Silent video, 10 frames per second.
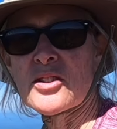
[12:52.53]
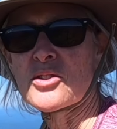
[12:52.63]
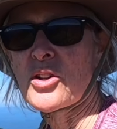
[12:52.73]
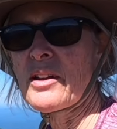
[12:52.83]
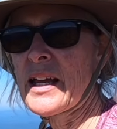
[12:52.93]
to the
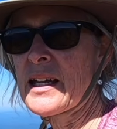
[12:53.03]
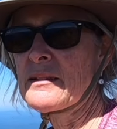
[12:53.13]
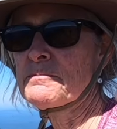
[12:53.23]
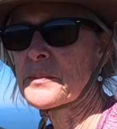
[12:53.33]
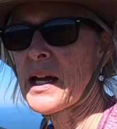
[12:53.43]
trailhead,
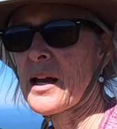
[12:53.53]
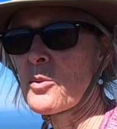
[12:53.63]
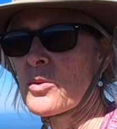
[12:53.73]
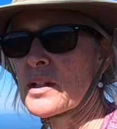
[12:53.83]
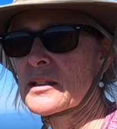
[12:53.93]
I
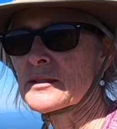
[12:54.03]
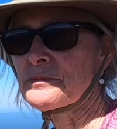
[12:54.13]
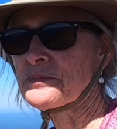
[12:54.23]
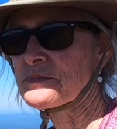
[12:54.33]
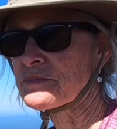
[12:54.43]
will
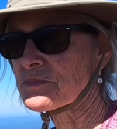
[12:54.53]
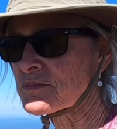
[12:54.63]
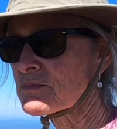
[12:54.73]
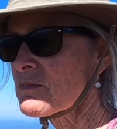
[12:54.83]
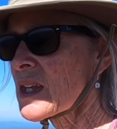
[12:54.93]

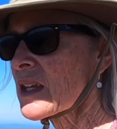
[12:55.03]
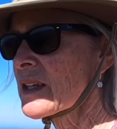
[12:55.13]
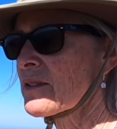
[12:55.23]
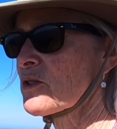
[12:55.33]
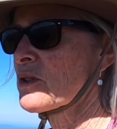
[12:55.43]

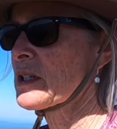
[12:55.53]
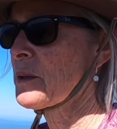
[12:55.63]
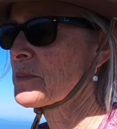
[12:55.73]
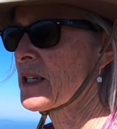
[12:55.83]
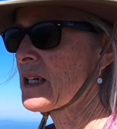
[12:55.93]
give you an
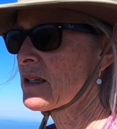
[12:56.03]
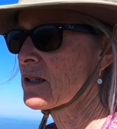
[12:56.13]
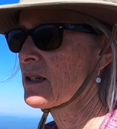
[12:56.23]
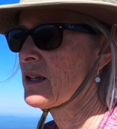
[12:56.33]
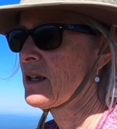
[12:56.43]
update
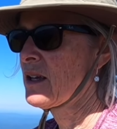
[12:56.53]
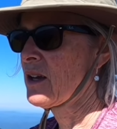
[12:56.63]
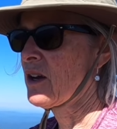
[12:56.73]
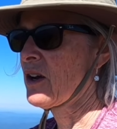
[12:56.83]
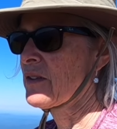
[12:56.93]

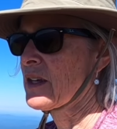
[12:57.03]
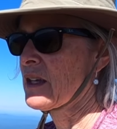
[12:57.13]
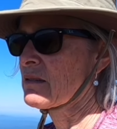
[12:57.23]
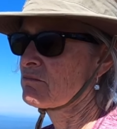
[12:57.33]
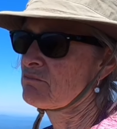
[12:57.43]
on
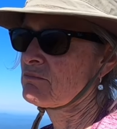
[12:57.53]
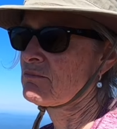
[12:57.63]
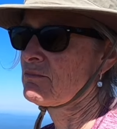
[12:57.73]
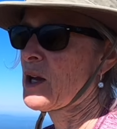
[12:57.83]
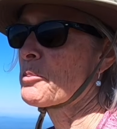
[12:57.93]
the
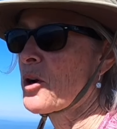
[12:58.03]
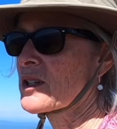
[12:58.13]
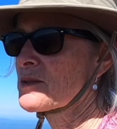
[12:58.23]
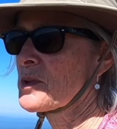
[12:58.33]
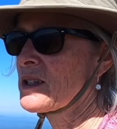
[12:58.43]

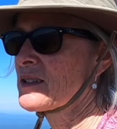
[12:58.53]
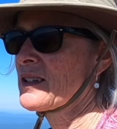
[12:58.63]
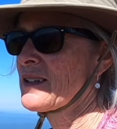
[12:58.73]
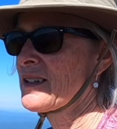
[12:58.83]
approximate